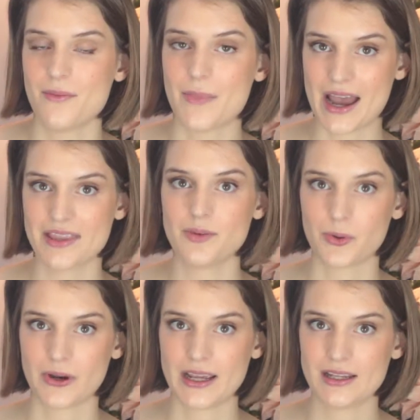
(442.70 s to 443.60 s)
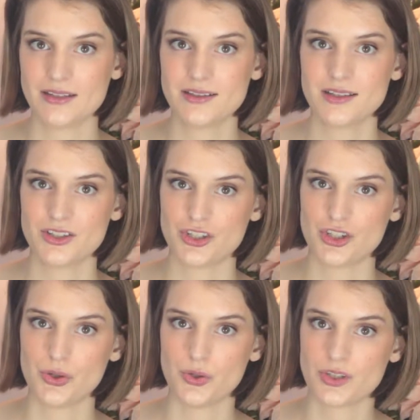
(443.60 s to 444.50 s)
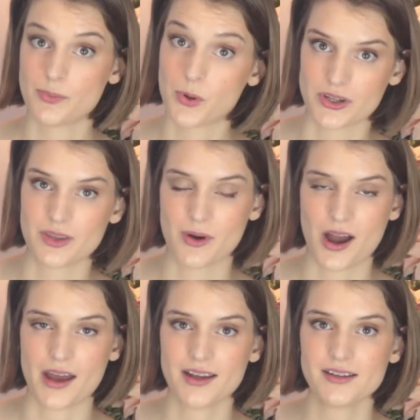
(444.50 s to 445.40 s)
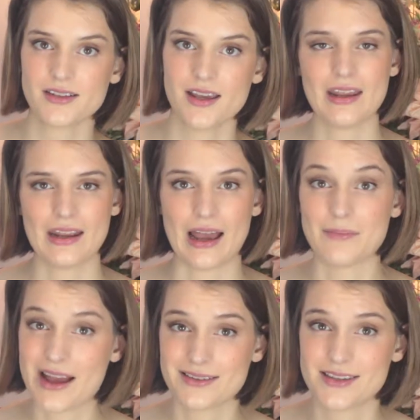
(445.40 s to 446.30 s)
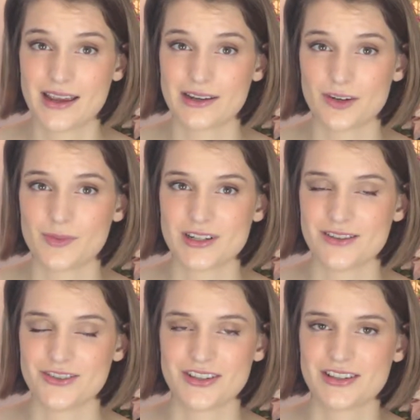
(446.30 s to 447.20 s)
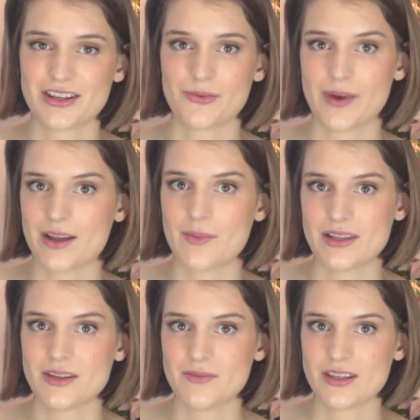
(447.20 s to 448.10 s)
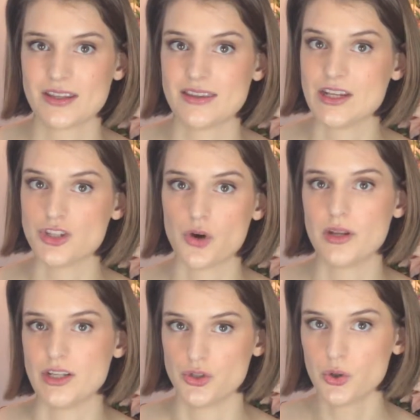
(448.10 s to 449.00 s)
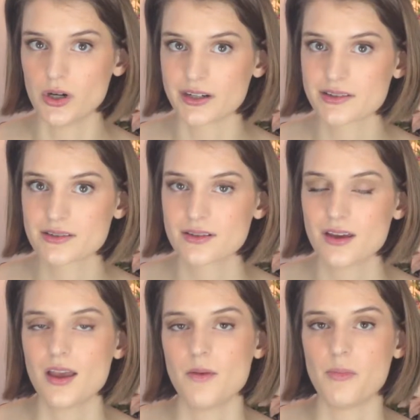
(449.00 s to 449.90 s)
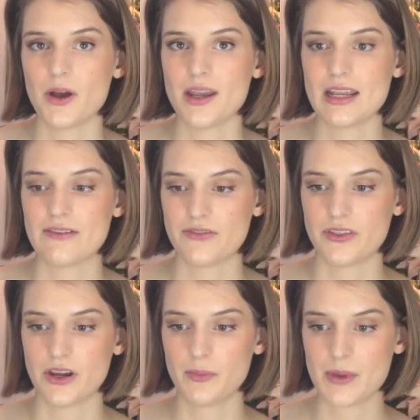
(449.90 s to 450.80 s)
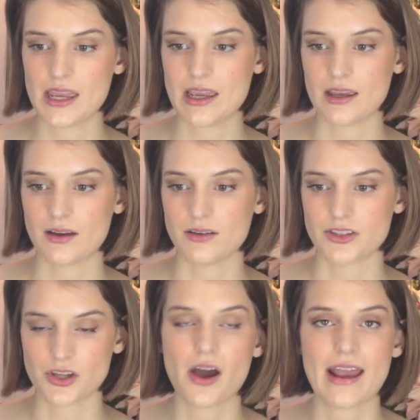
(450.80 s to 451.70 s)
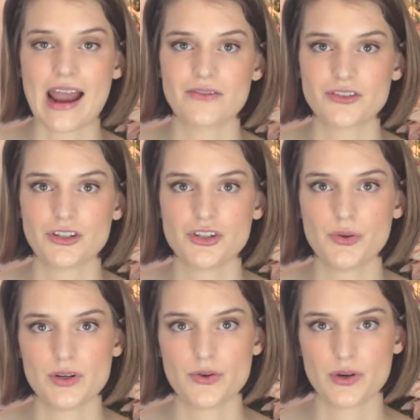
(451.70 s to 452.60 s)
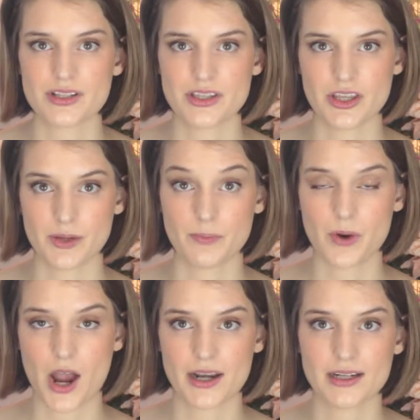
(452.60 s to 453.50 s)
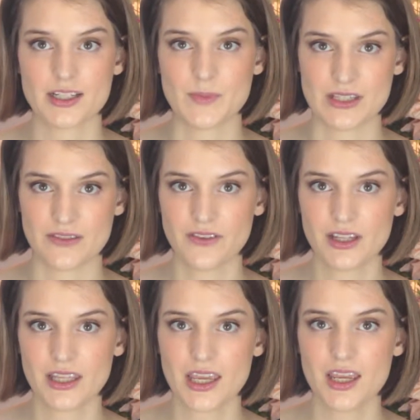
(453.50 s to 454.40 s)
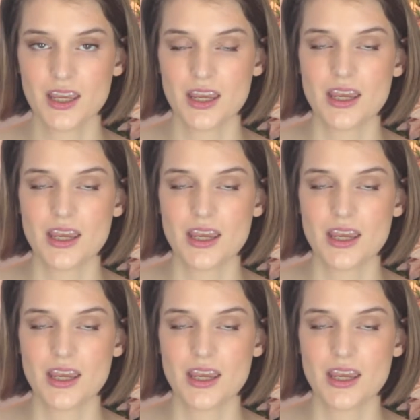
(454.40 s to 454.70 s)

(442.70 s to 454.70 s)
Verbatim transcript: by the brand to support the product I'm not saying a dermatologist is going to recommend something that they don't endorse, but if they're being sought after to endorse their product specifically,